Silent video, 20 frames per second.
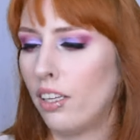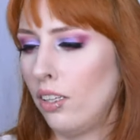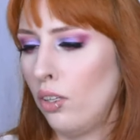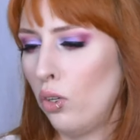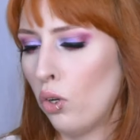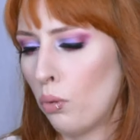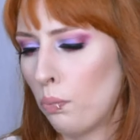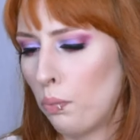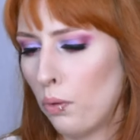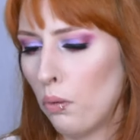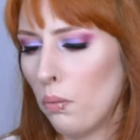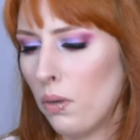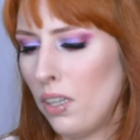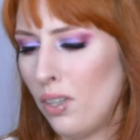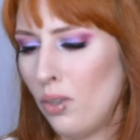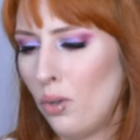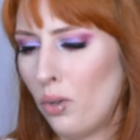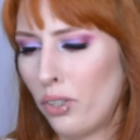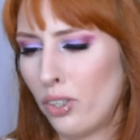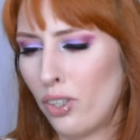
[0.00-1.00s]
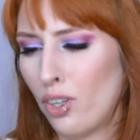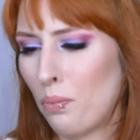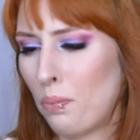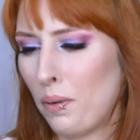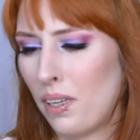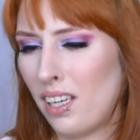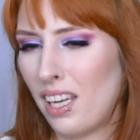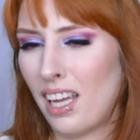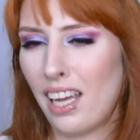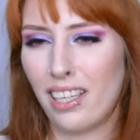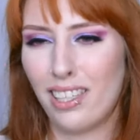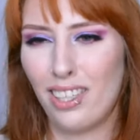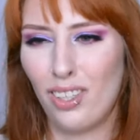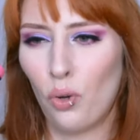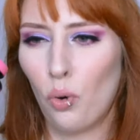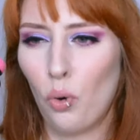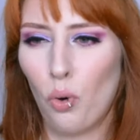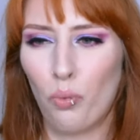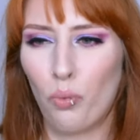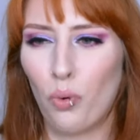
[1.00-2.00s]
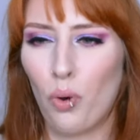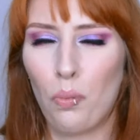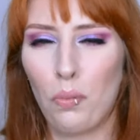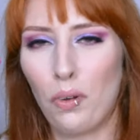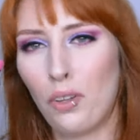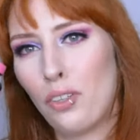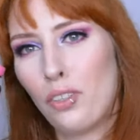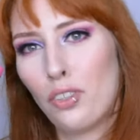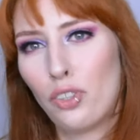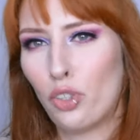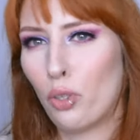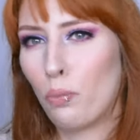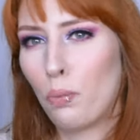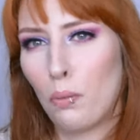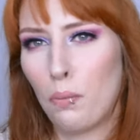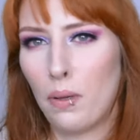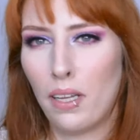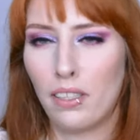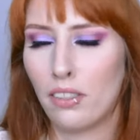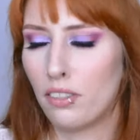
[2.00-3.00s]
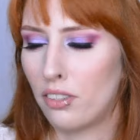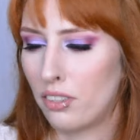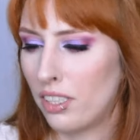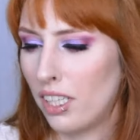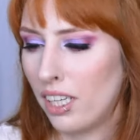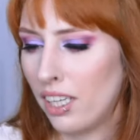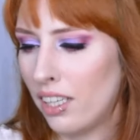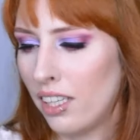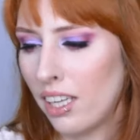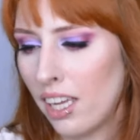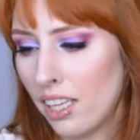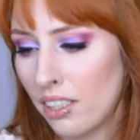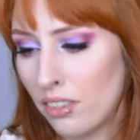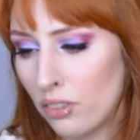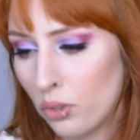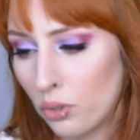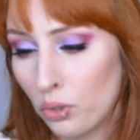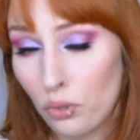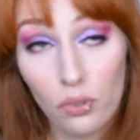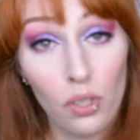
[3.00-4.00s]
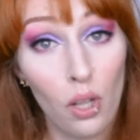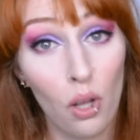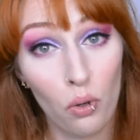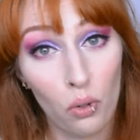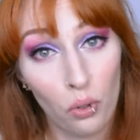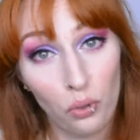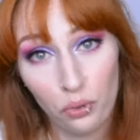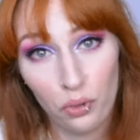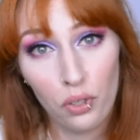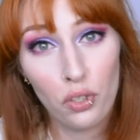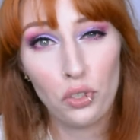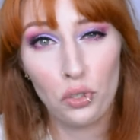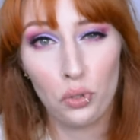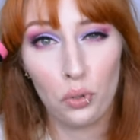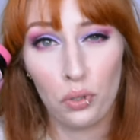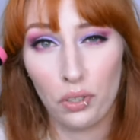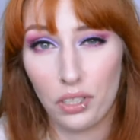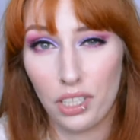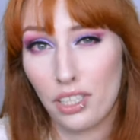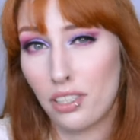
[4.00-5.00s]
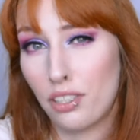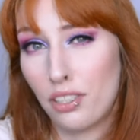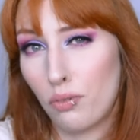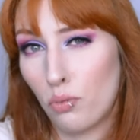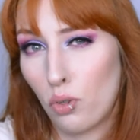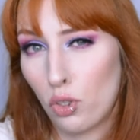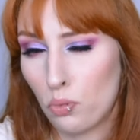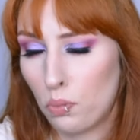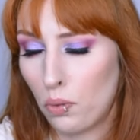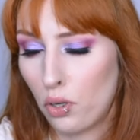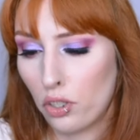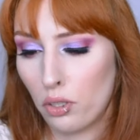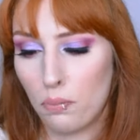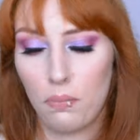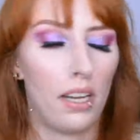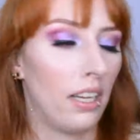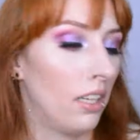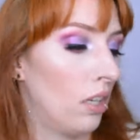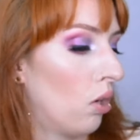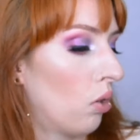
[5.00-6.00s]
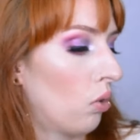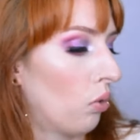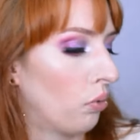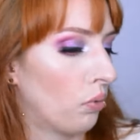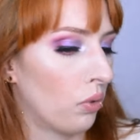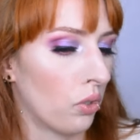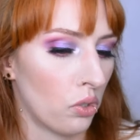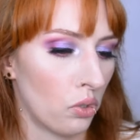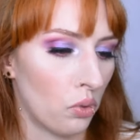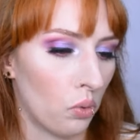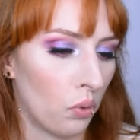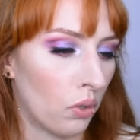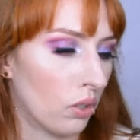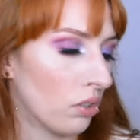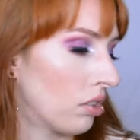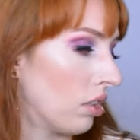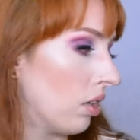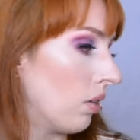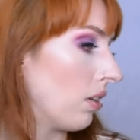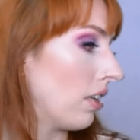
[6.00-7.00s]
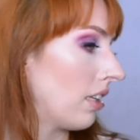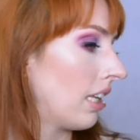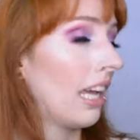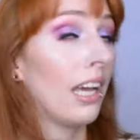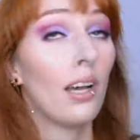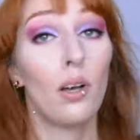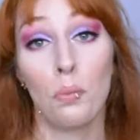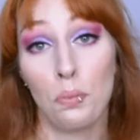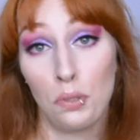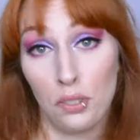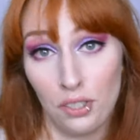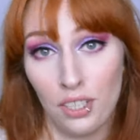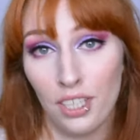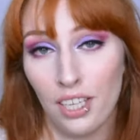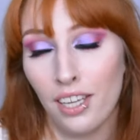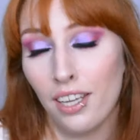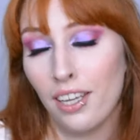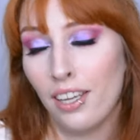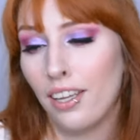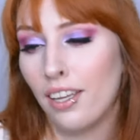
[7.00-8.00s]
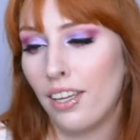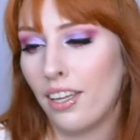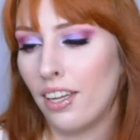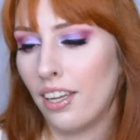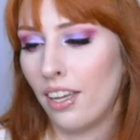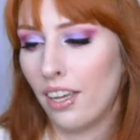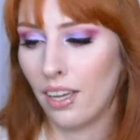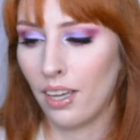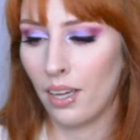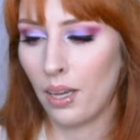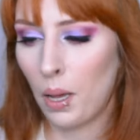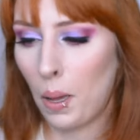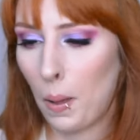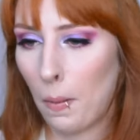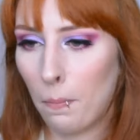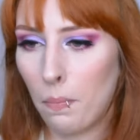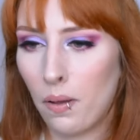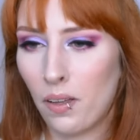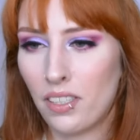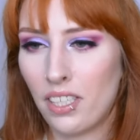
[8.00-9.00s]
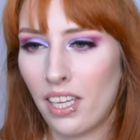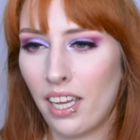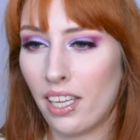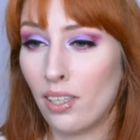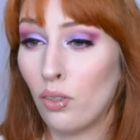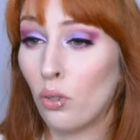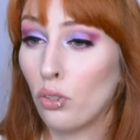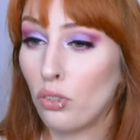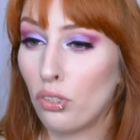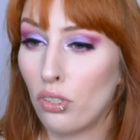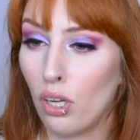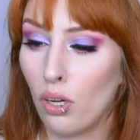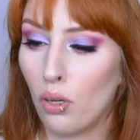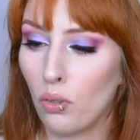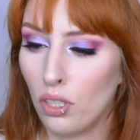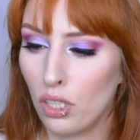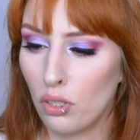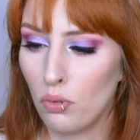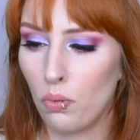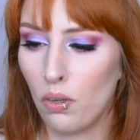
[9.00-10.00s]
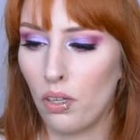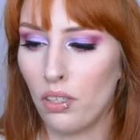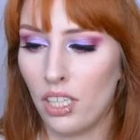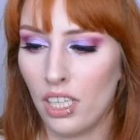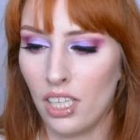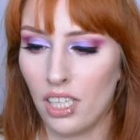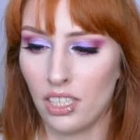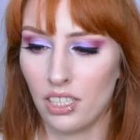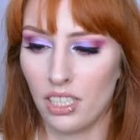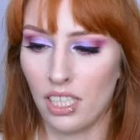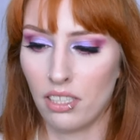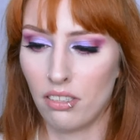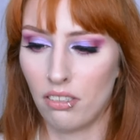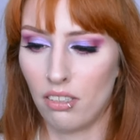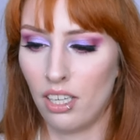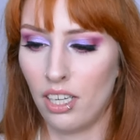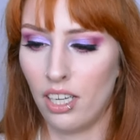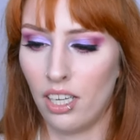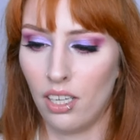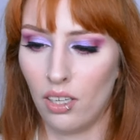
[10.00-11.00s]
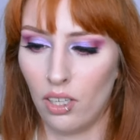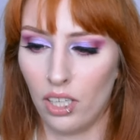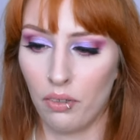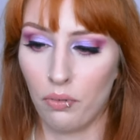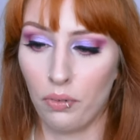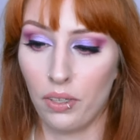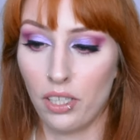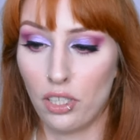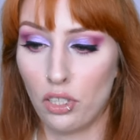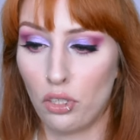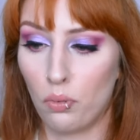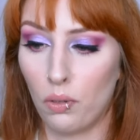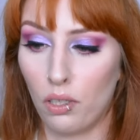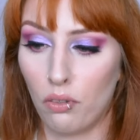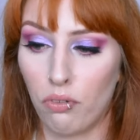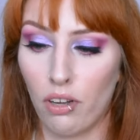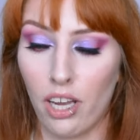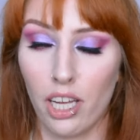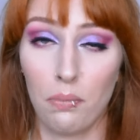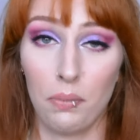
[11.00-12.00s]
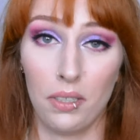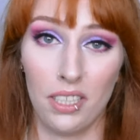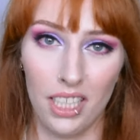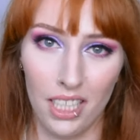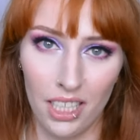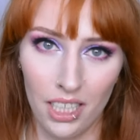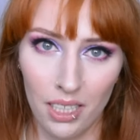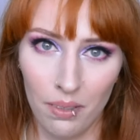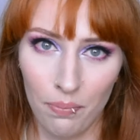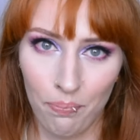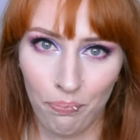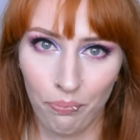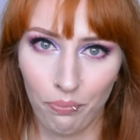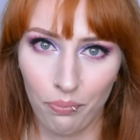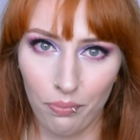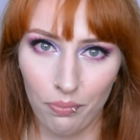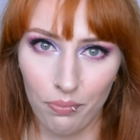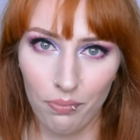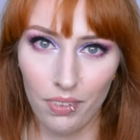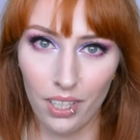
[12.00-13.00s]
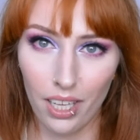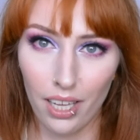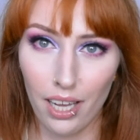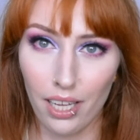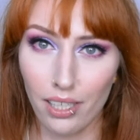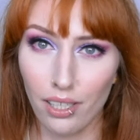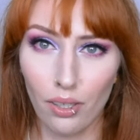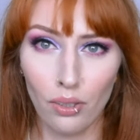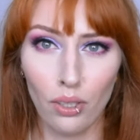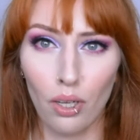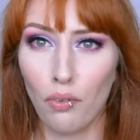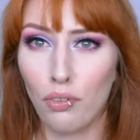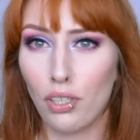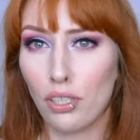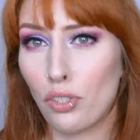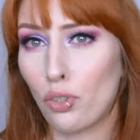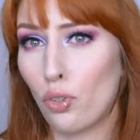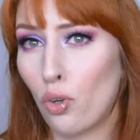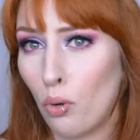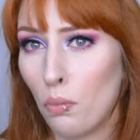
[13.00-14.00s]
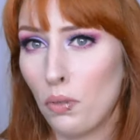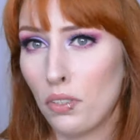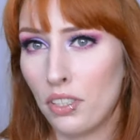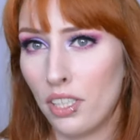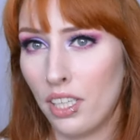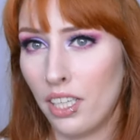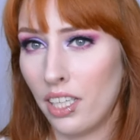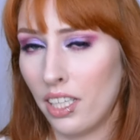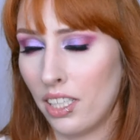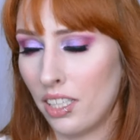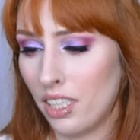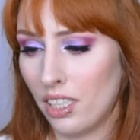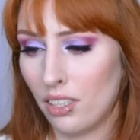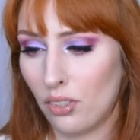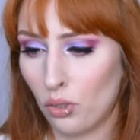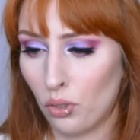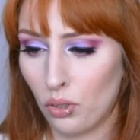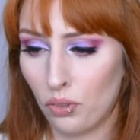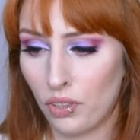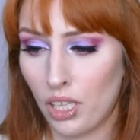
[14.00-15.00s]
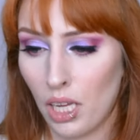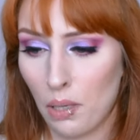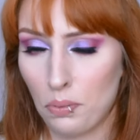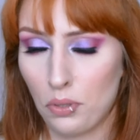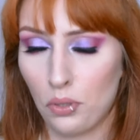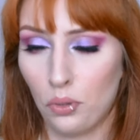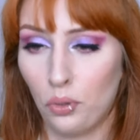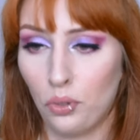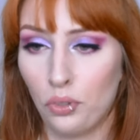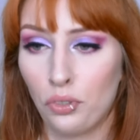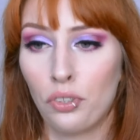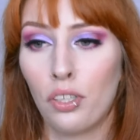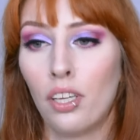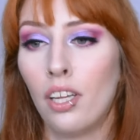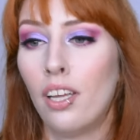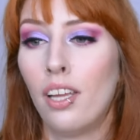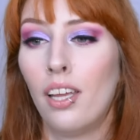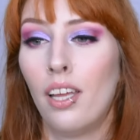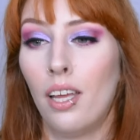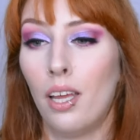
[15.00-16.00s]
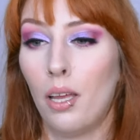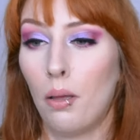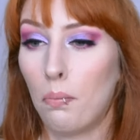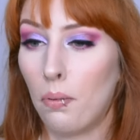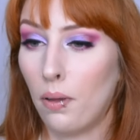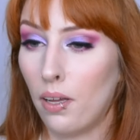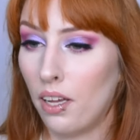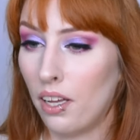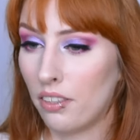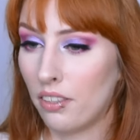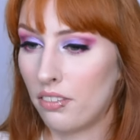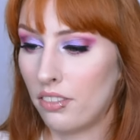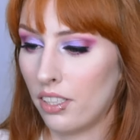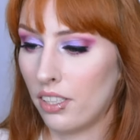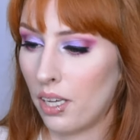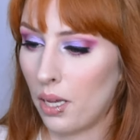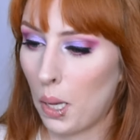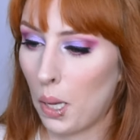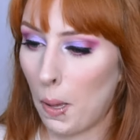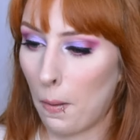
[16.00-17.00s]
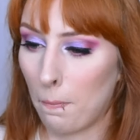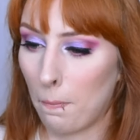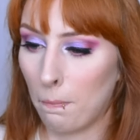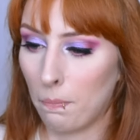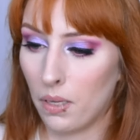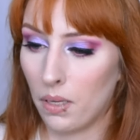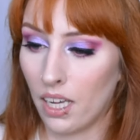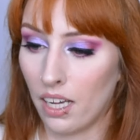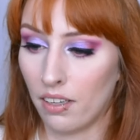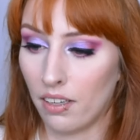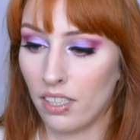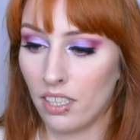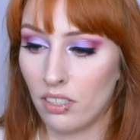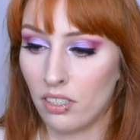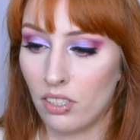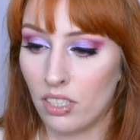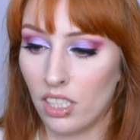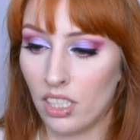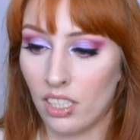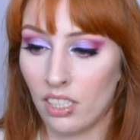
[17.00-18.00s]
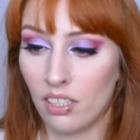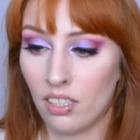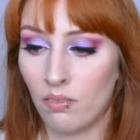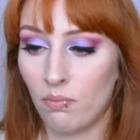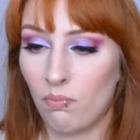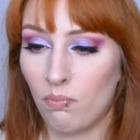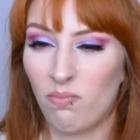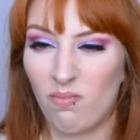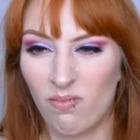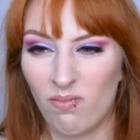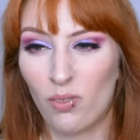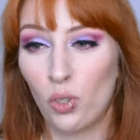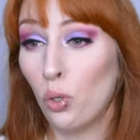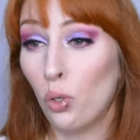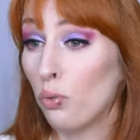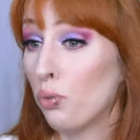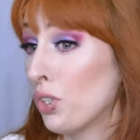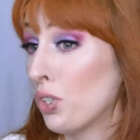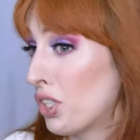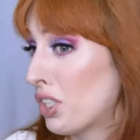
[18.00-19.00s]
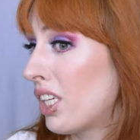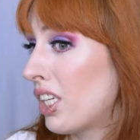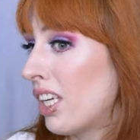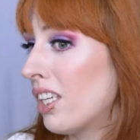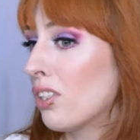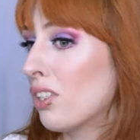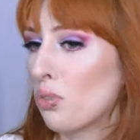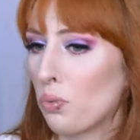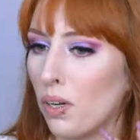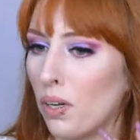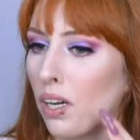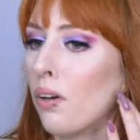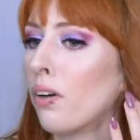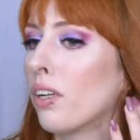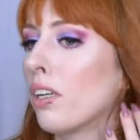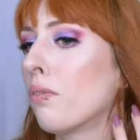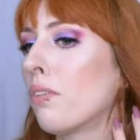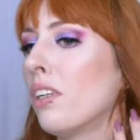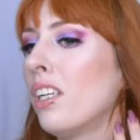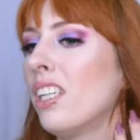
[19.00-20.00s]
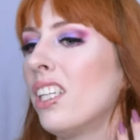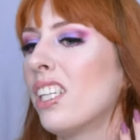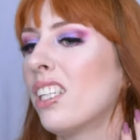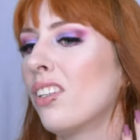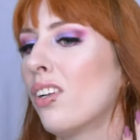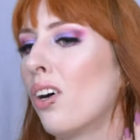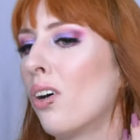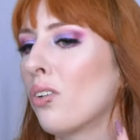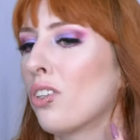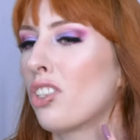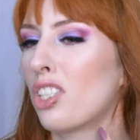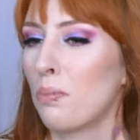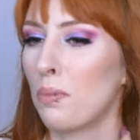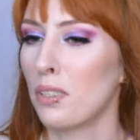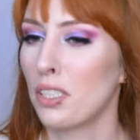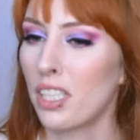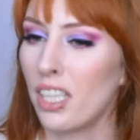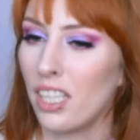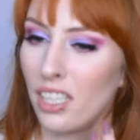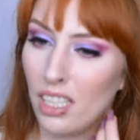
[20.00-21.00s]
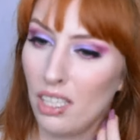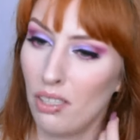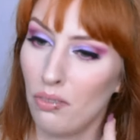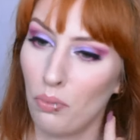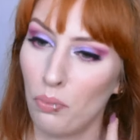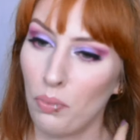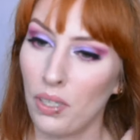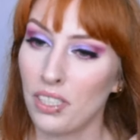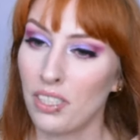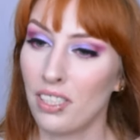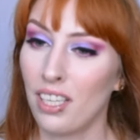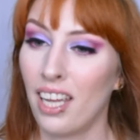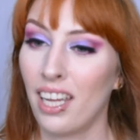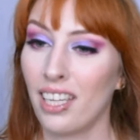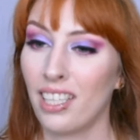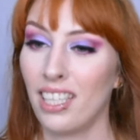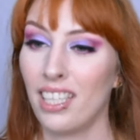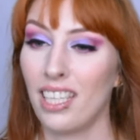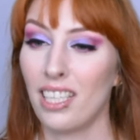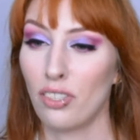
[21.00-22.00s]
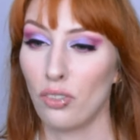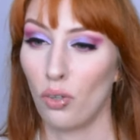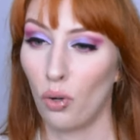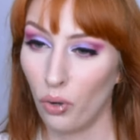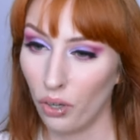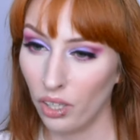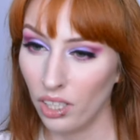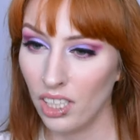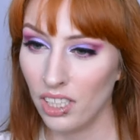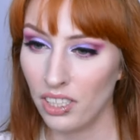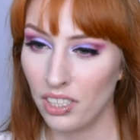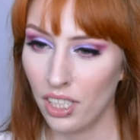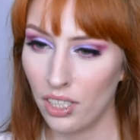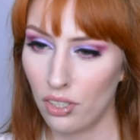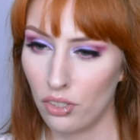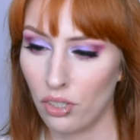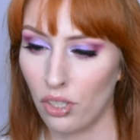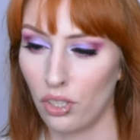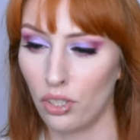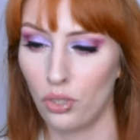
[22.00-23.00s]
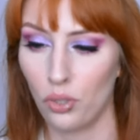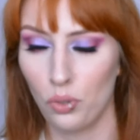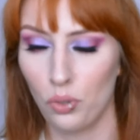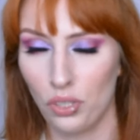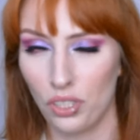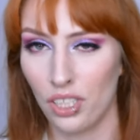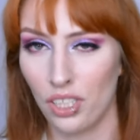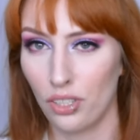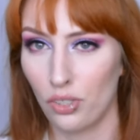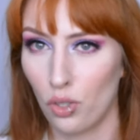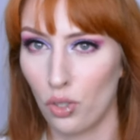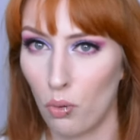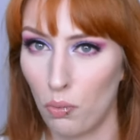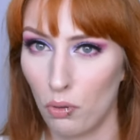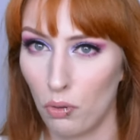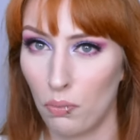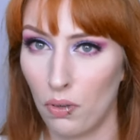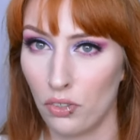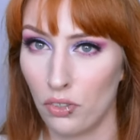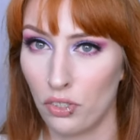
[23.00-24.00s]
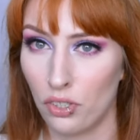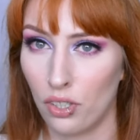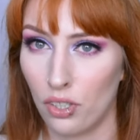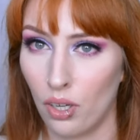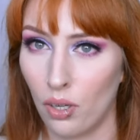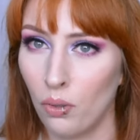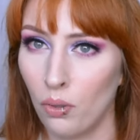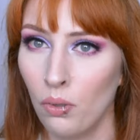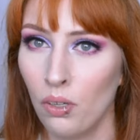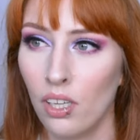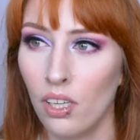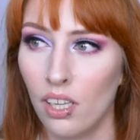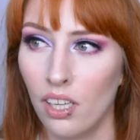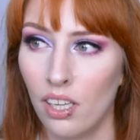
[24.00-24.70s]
You can probably look it up in like the whole woman supplement thing at your local drugstore. This was bought at my local drugstore, so that helps. Um, but yeah, and also this one is actually enriched with vitamin E. I don't know if a common thing in these sort of capsules. But um, yeah, it's um, good for the skin as well. And I really did notice that my skin even went slightly as oily since I started using this a couple of months ago.